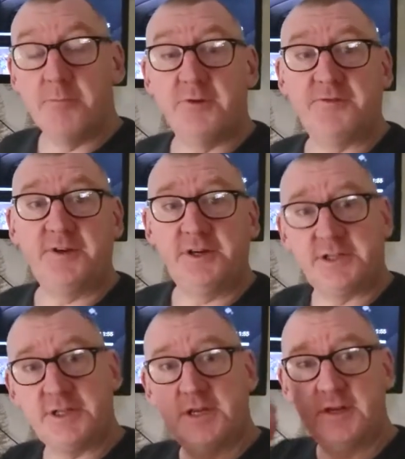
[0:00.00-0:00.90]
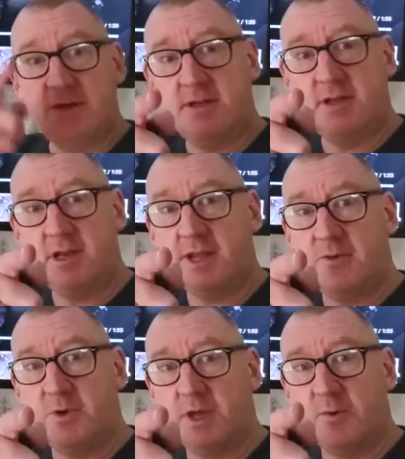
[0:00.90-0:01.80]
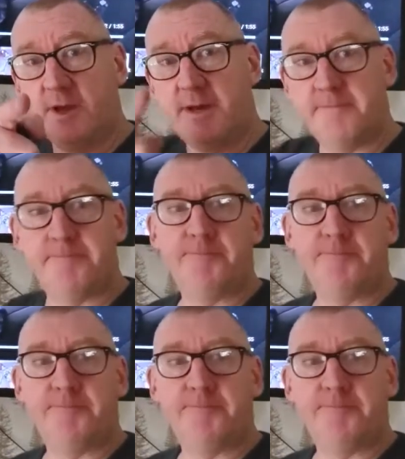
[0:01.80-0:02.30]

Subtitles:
But first, let the Wookie win.